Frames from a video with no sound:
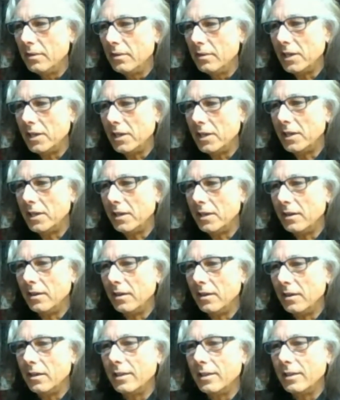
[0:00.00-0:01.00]
uh,
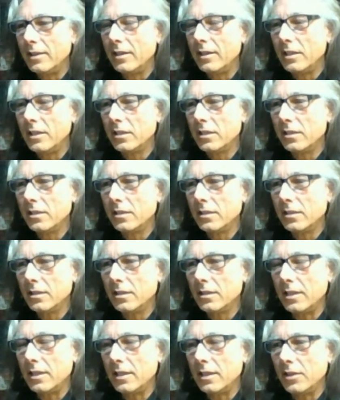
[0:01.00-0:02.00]

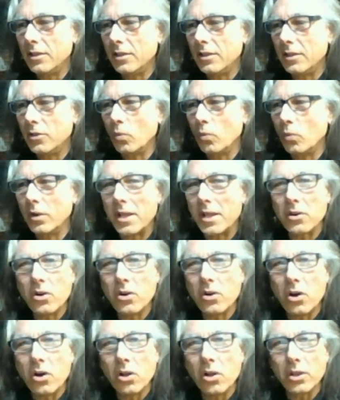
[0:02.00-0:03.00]
the word
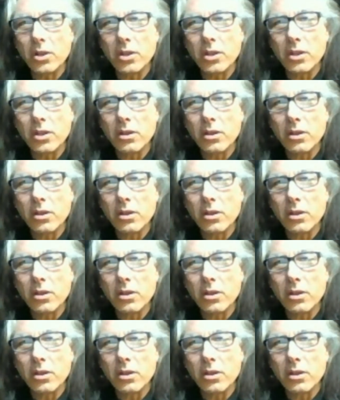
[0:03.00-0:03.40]
alcoholic